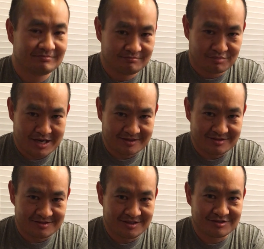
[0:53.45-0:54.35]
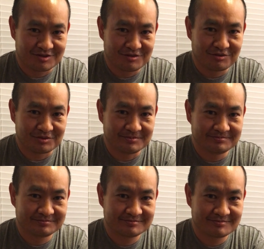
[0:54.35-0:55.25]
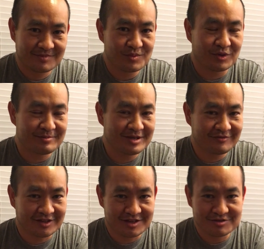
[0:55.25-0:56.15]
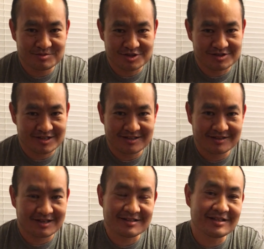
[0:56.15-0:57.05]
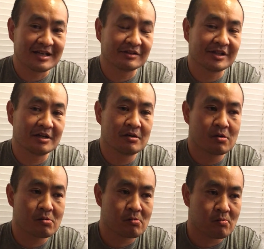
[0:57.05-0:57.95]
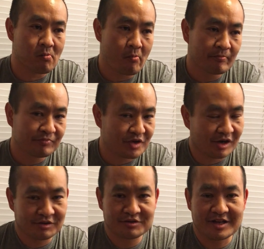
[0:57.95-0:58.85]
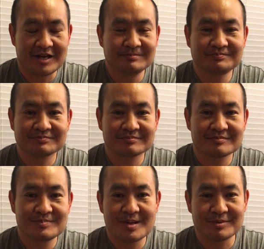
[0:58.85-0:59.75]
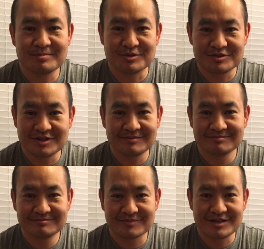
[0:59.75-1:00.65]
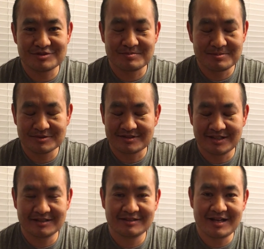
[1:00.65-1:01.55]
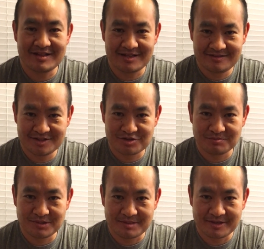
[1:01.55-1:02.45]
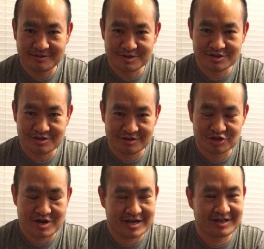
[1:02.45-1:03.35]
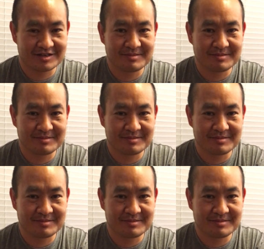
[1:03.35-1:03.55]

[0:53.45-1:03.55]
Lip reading: practice needs to go through. 1 minute videos, which is getting the content out there, $1 a day, be able to boost it, right, so people see it, and then digital plumbing, which is all the tracking and